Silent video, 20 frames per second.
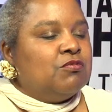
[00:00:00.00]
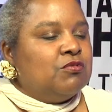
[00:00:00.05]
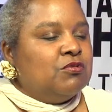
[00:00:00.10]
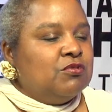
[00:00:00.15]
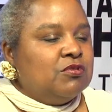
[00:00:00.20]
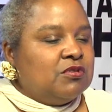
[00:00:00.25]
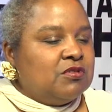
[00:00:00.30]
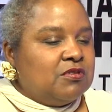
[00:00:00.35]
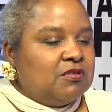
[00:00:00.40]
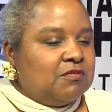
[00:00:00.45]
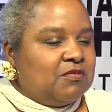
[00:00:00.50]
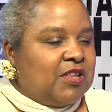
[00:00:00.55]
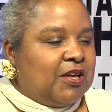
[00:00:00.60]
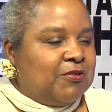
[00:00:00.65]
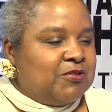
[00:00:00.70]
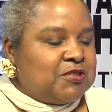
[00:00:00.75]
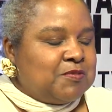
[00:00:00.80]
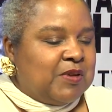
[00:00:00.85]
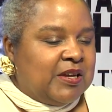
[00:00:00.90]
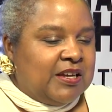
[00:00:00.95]
Ruth, that
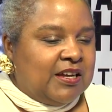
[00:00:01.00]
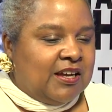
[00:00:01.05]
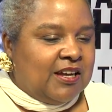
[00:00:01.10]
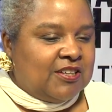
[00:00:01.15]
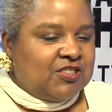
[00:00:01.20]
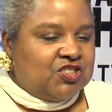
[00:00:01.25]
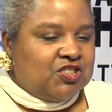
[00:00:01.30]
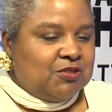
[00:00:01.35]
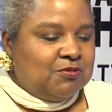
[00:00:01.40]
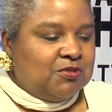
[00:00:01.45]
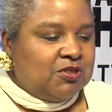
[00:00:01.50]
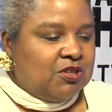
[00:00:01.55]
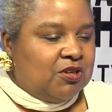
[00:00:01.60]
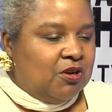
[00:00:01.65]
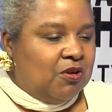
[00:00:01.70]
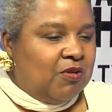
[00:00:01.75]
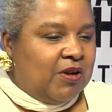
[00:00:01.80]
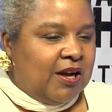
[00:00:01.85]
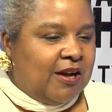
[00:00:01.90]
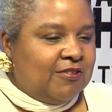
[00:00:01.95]
was my aunt, she would
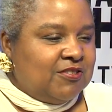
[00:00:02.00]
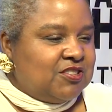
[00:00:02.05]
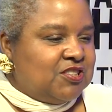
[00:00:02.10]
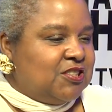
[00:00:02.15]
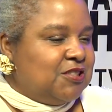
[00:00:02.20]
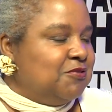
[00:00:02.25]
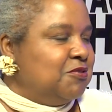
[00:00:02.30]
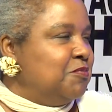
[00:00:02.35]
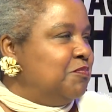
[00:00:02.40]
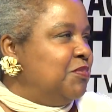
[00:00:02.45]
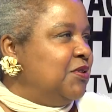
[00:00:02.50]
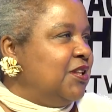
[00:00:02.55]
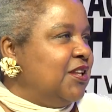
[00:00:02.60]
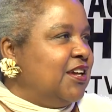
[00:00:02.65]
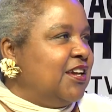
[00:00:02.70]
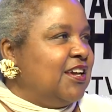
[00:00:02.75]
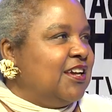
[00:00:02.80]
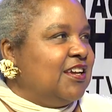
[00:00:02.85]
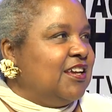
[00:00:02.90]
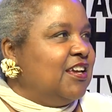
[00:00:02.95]
go out and she would
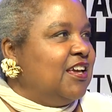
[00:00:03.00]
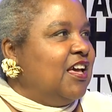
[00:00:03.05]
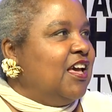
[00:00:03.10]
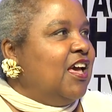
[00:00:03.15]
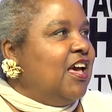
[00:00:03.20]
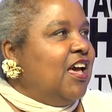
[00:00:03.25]
play,